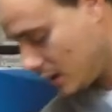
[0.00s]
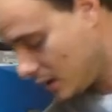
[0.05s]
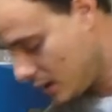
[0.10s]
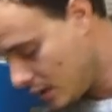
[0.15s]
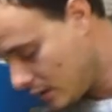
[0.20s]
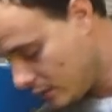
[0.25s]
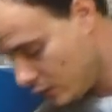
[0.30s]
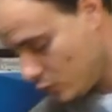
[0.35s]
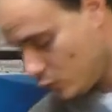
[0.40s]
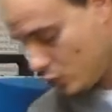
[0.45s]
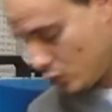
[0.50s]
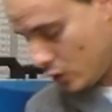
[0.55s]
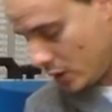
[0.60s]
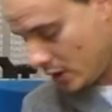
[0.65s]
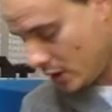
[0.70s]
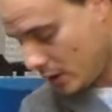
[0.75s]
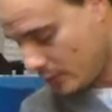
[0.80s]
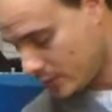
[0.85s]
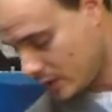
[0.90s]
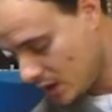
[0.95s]
give you an
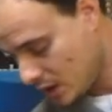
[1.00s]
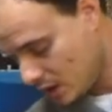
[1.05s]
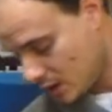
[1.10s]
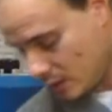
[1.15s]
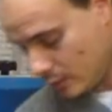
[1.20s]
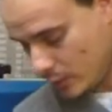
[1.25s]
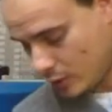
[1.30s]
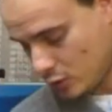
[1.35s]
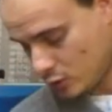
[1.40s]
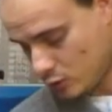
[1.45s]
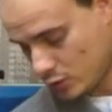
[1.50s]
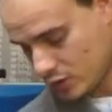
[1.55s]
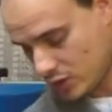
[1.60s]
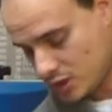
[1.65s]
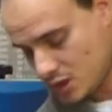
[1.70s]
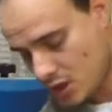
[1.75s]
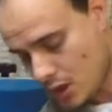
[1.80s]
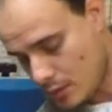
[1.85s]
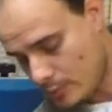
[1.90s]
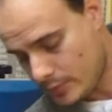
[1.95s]
update about what
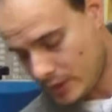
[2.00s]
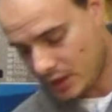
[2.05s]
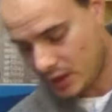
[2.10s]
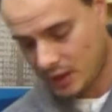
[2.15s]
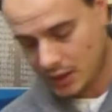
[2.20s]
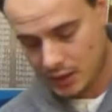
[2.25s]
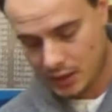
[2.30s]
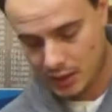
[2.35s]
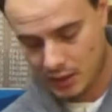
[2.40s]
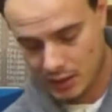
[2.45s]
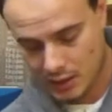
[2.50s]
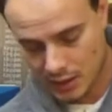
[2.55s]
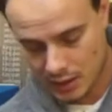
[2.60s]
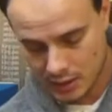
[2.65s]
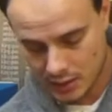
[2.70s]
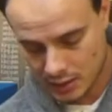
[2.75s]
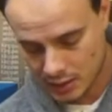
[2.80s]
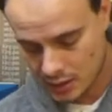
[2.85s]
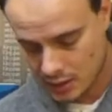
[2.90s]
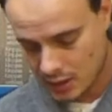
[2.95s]
is happening
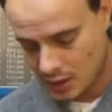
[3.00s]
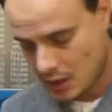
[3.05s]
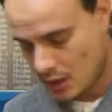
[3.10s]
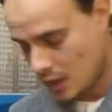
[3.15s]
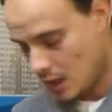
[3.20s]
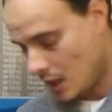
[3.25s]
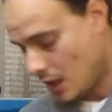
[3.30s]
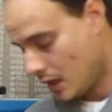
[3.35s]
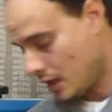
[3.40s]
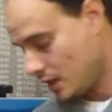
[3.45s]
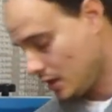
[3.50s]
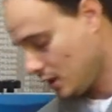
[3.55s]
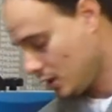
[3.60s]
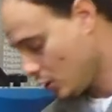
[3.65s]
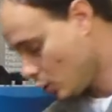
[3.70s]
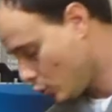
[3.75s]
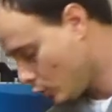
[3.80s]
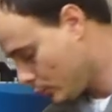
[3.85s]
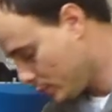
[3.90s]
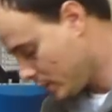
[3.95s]
and I
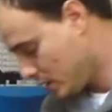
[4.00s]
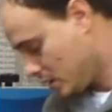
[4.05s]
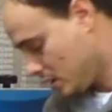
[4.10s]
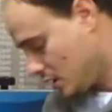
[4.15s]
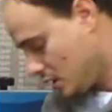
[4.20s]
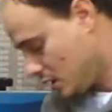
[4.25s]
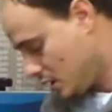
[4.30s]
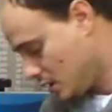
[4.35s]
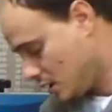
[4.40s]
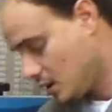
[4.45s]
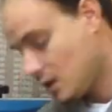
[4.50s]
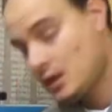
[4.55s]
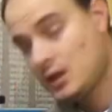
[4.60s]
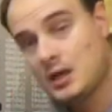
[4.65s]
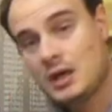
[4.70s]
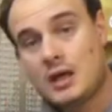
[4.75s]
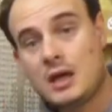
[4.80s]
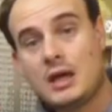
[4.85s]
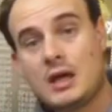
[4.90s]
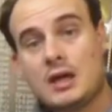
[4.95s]
open uh,
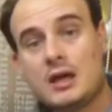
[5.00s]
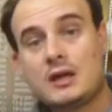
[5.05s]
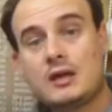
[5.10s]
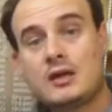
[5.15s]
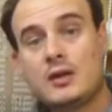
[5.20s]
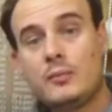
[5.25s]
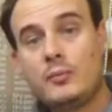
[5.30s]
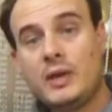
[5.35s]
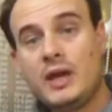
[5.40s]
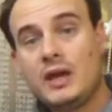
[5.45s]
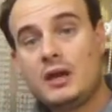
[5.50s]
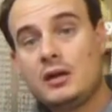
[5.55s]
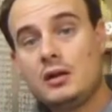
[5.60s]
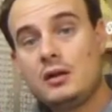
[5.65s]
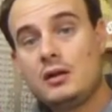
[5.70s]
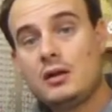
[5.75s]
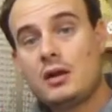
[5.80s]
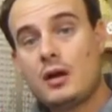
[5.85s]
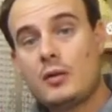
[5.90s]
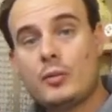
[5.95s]
the
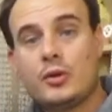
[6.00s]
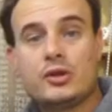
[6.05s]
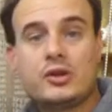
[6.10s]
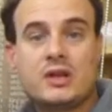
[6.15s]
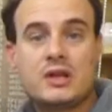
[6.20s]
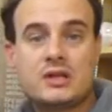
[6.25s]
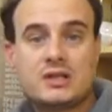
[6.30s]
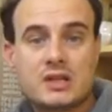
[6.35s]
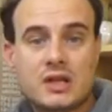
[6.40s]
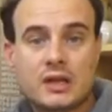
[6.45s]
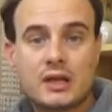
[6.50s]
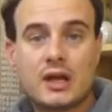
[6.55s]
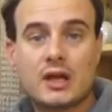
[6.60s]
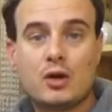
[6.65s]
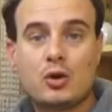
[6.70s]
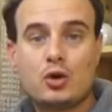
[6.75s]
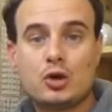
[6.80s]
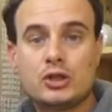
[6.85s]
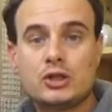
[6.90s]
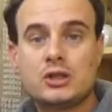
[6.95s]
mail, about things that I
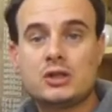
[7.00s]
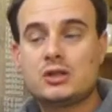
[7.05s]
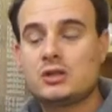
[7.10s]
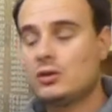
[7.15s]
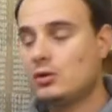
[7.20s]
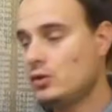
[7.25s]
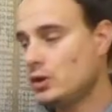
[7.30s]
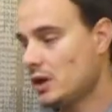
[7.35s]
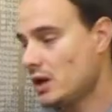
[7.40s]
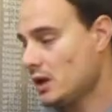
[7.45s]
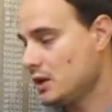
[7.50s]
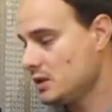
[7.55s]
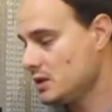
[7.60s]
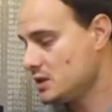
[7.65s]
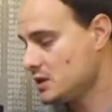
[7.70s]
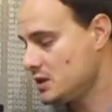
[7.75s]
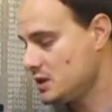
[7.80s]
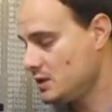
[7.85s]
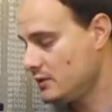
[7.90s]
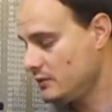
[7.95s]
ordered or I
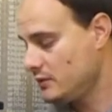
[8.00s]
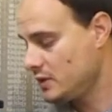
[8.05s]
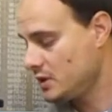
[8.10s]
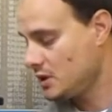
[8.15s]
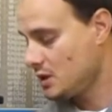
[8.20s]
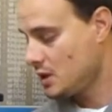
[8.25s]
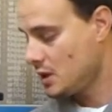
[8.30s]
received.